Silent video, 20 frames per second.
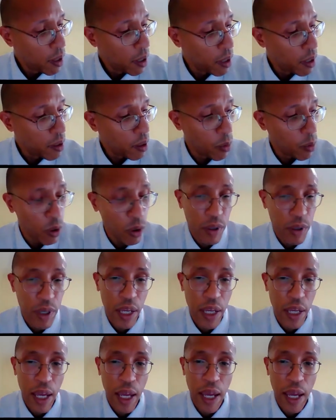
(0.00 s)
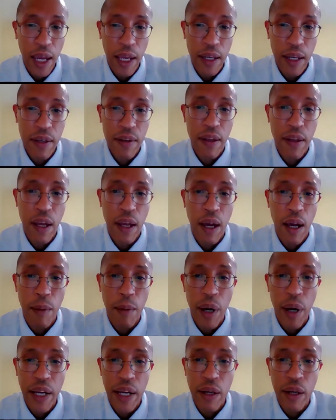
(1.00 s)
And then we're looking at
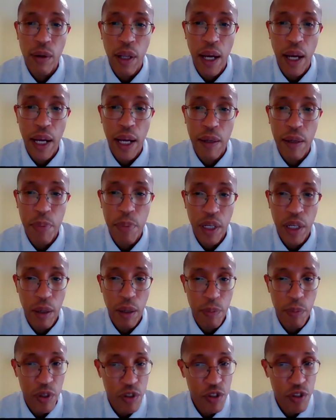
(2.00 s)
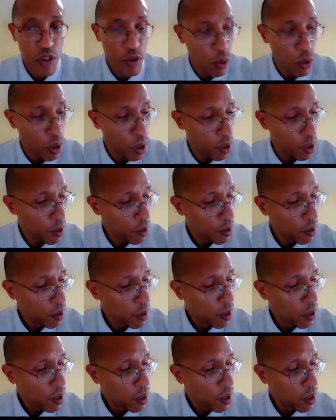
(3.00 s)
buy online and pick up in store,